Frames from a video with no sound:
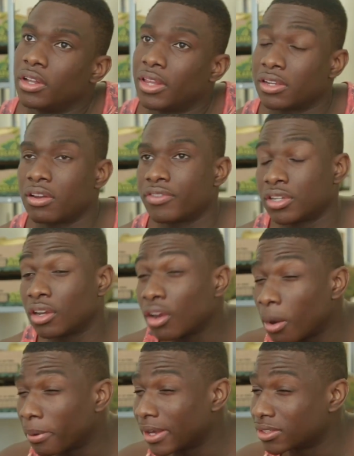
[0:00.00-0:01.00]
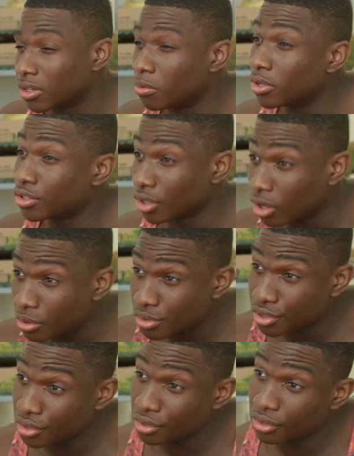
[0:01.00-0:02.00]
There's obviously a lot of places I want to go
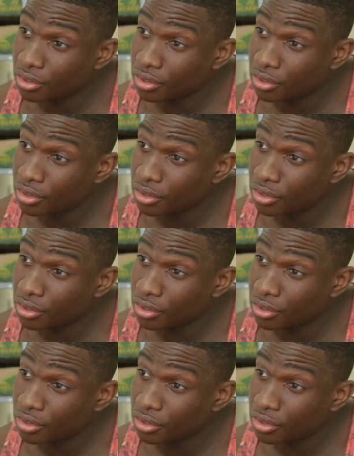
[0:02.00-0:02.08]
to,